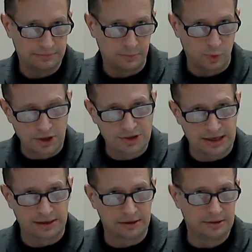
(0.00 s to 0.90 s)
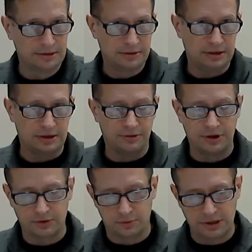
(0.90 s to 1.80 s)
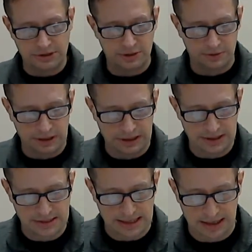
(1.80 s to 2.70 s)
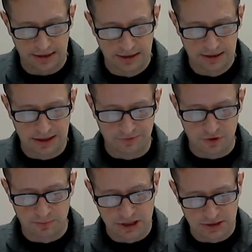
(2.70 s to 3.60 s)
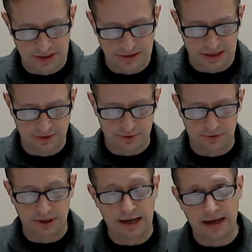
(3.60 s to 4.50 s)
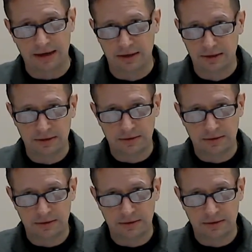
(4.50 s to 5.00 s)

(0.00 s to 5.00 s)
work center, you know, they're the ones who are going to decide if you're mission essential or not.